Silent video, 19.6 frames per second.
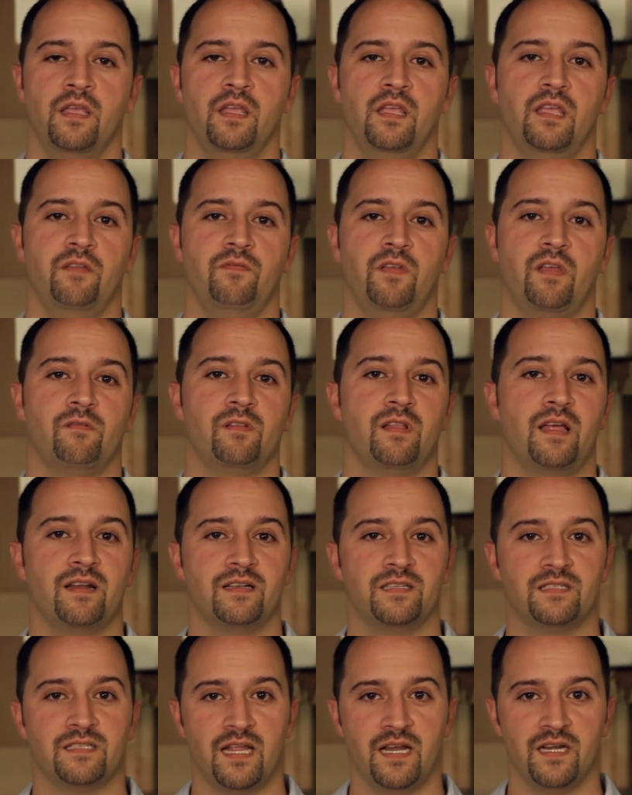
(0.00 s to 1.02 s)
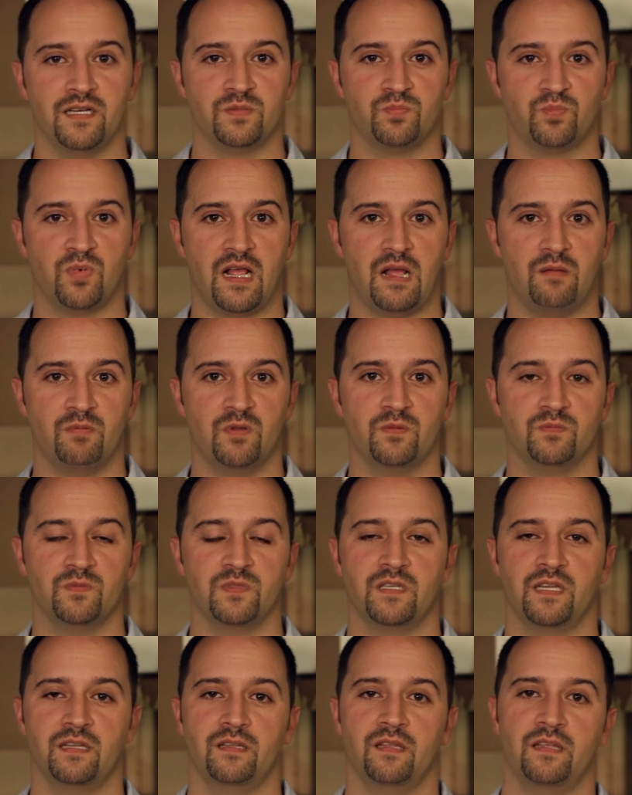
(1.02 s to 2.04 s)
If you have a lot of sinus problems
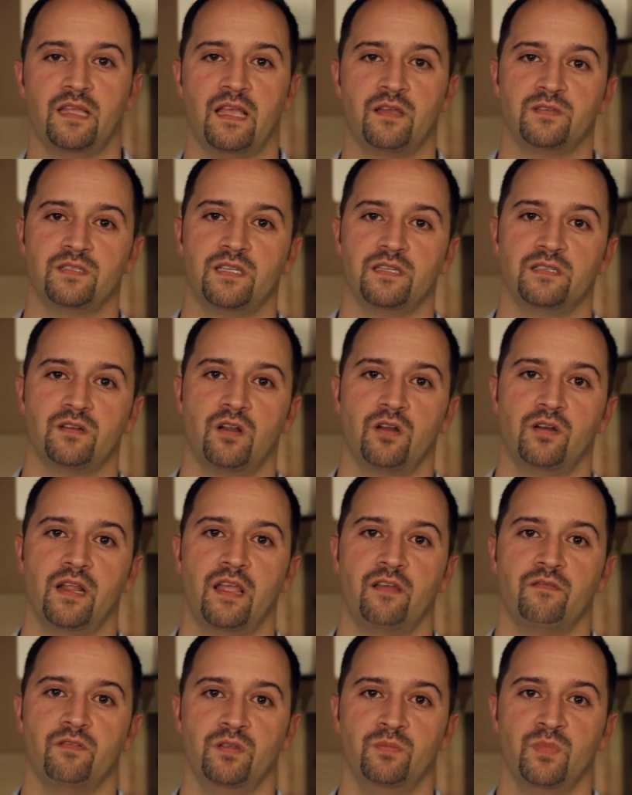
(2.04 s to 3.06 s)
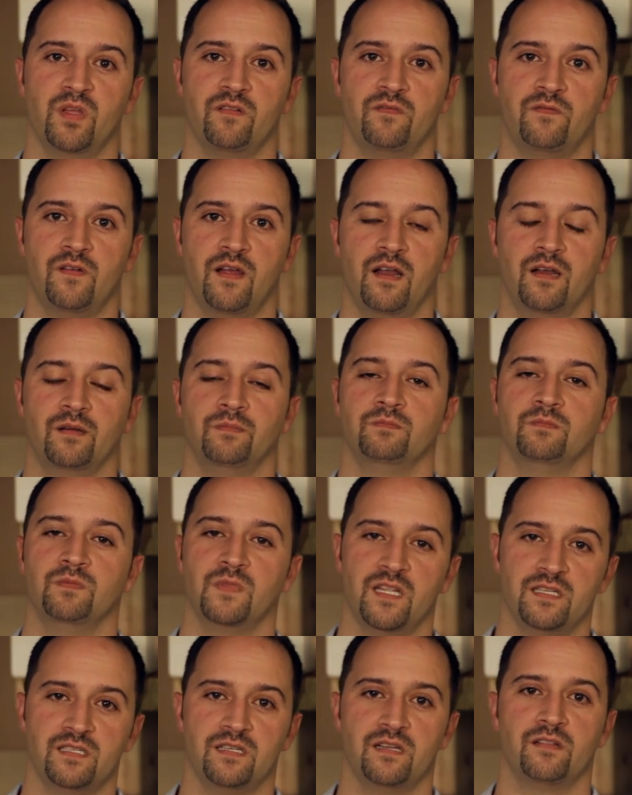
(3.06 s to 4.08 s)
and the house doesn't already have a humidifier,
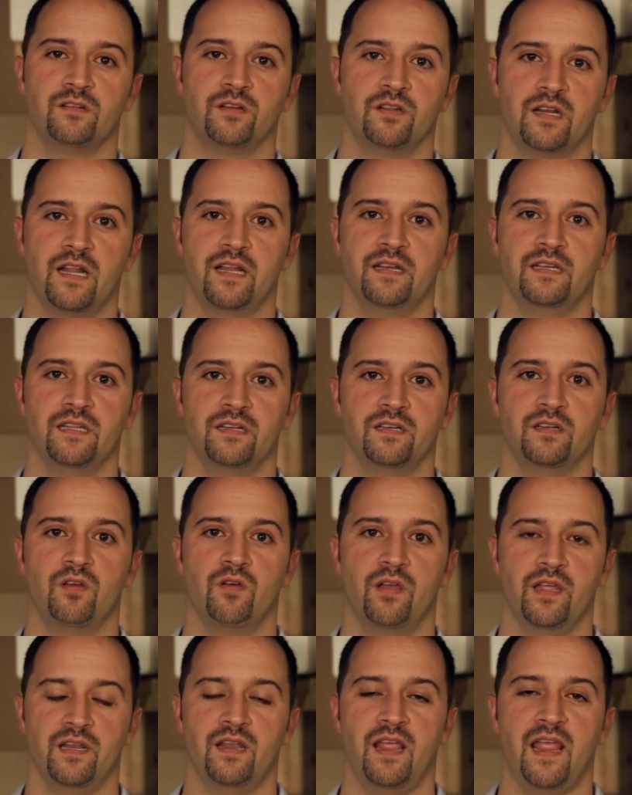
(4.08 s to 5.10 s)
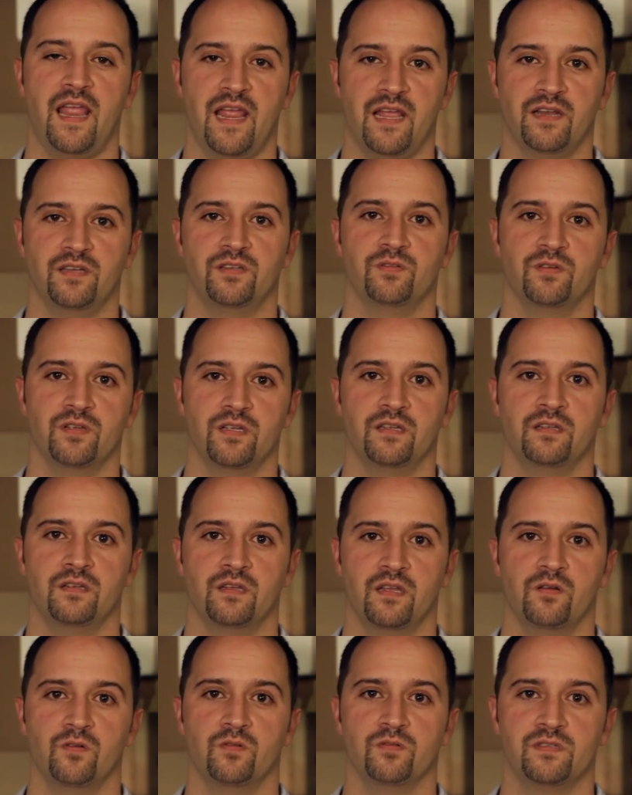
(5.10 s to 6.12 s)
that's another good idea to go ahead and add to
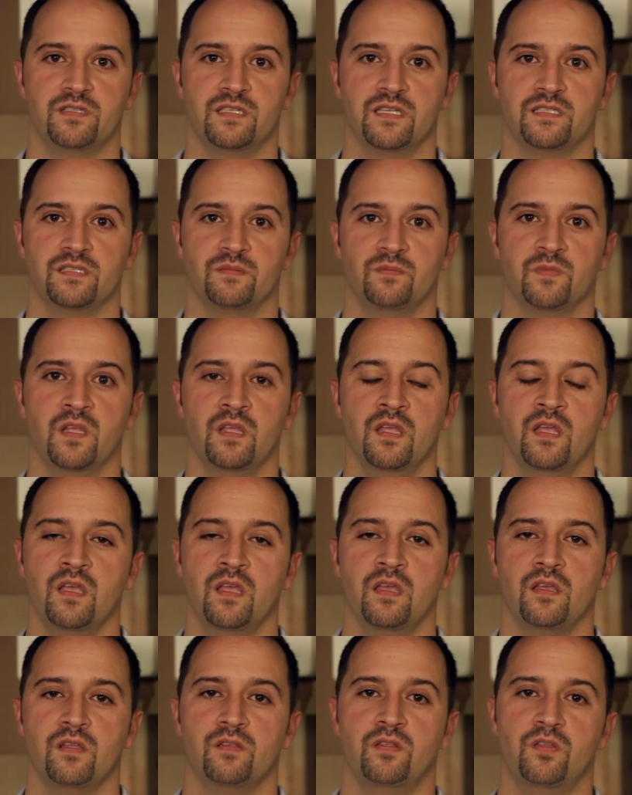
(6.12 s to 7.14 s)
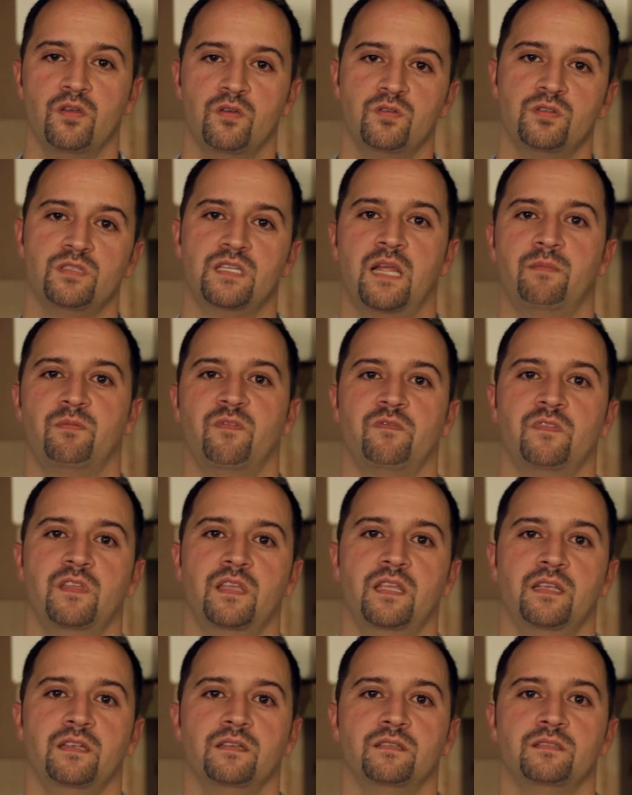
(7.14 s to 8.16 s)
an old system. Those type of
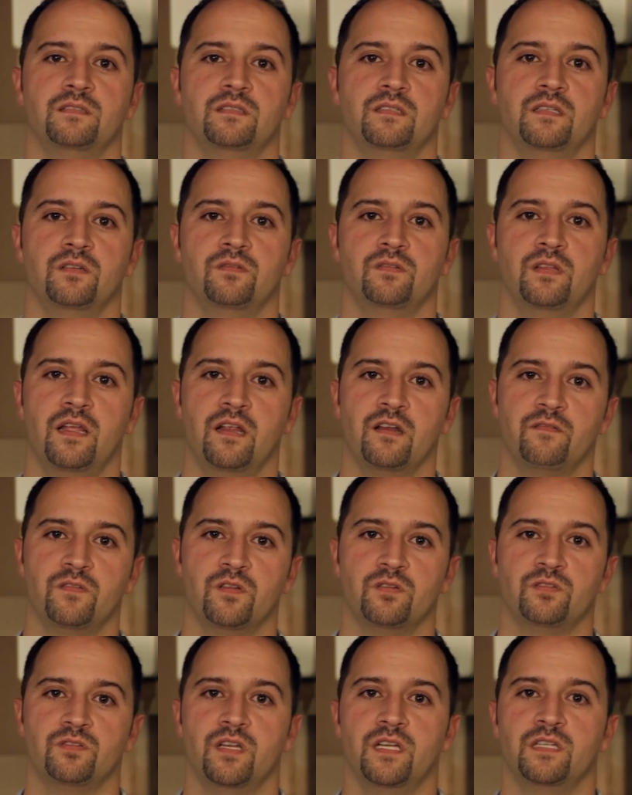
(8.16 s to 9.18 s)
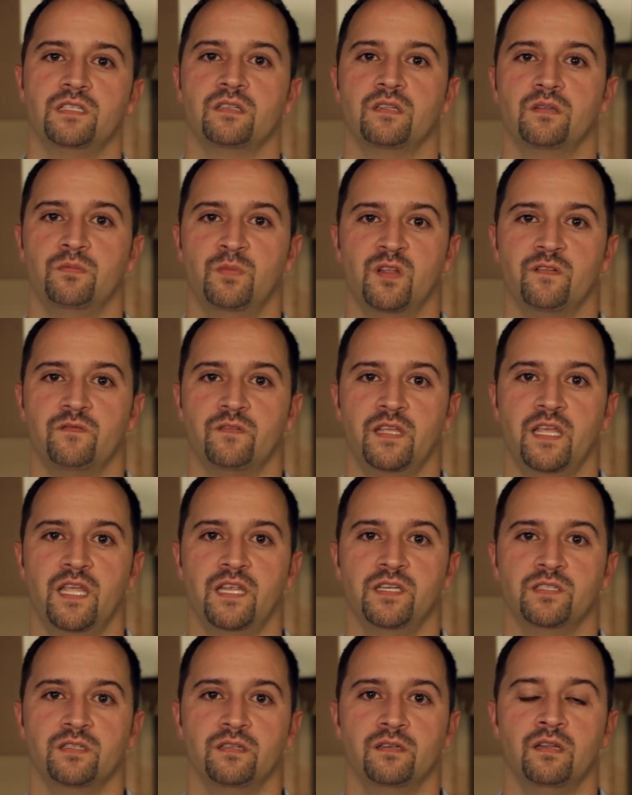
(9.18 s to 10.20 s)
things, the air filtration, the
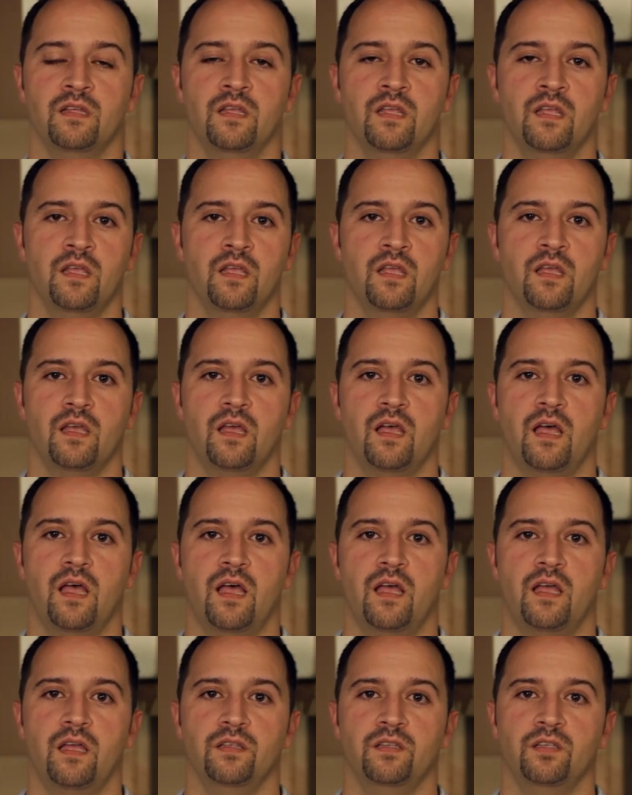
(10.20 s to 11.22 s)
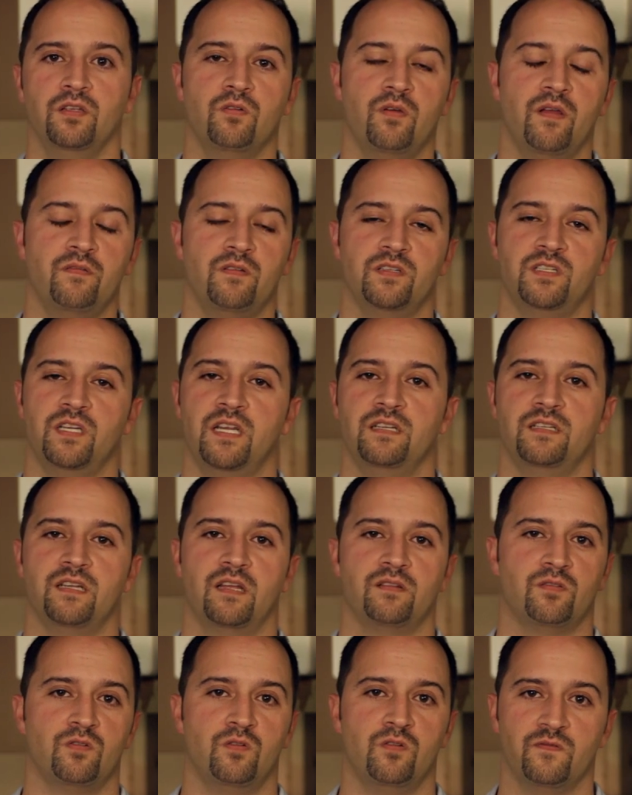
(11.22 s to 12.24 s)
humidification, you don't have to change
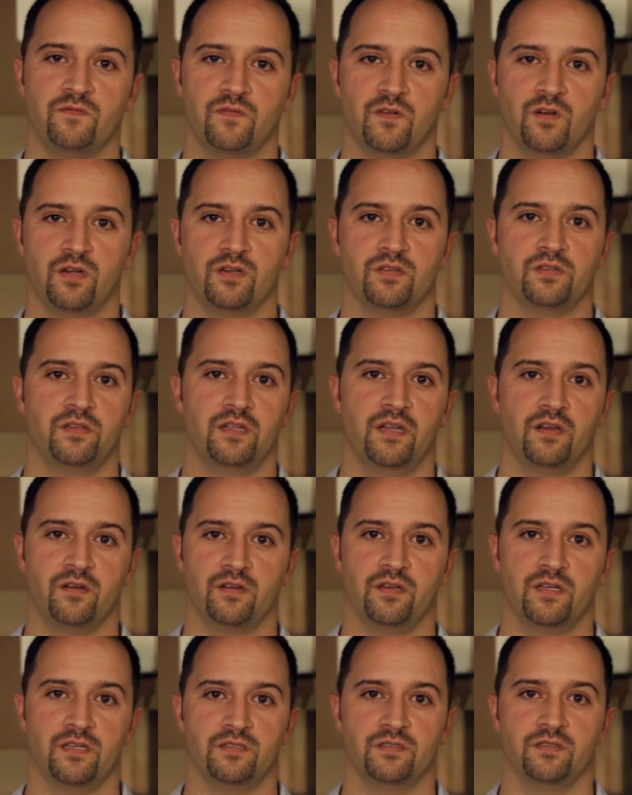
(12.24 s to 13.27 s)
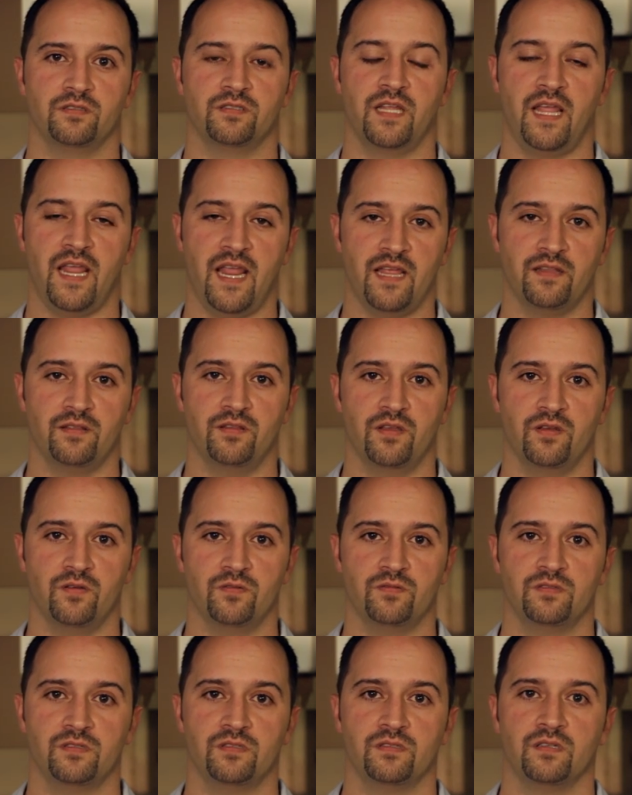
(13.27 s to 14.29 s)
out the whole furnace or the air conditioner to add
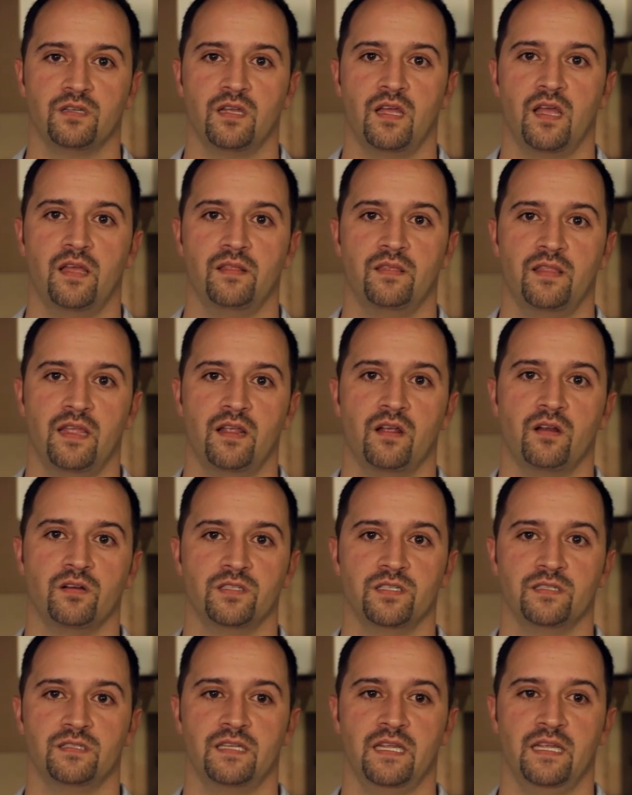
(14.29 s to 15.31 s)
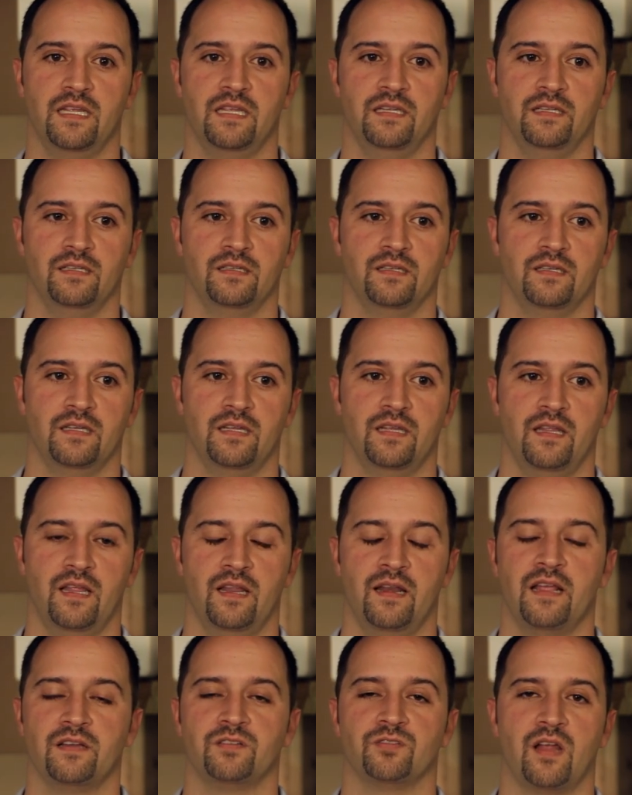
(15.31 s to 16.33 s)
those. They are just an
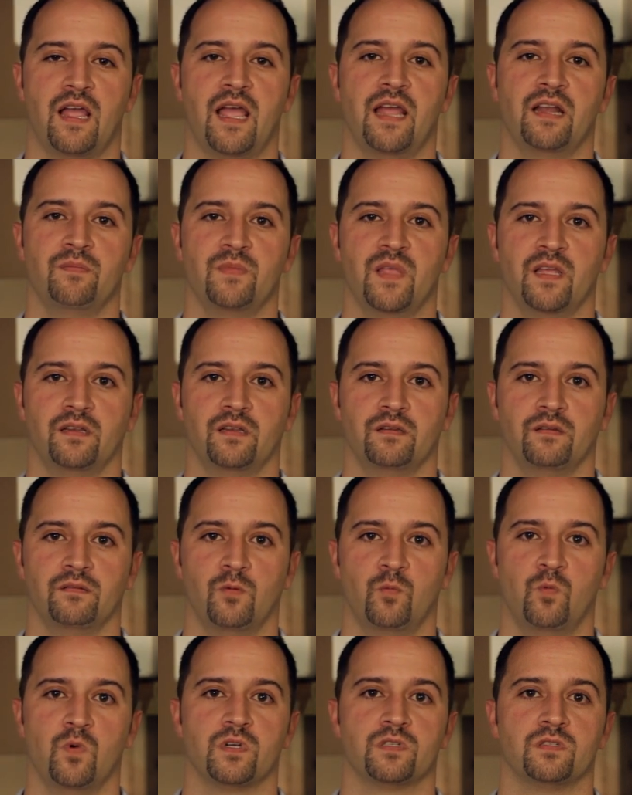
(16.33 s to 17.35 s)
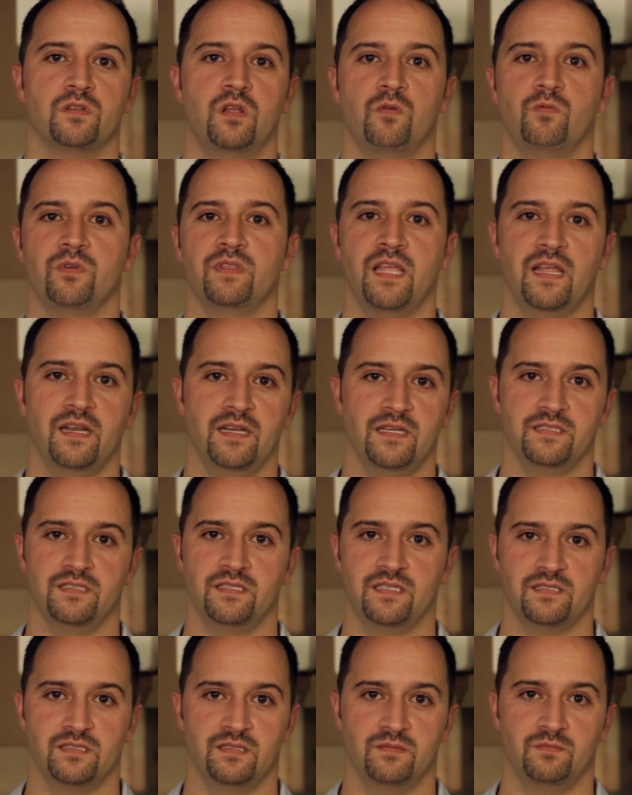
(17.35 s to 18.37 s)
extra item that works along with any
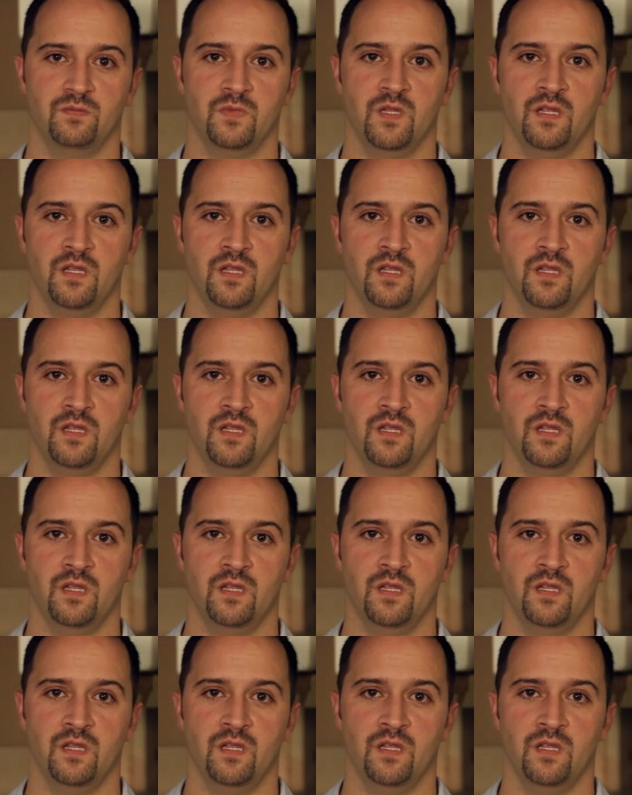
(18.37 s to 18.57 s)
system.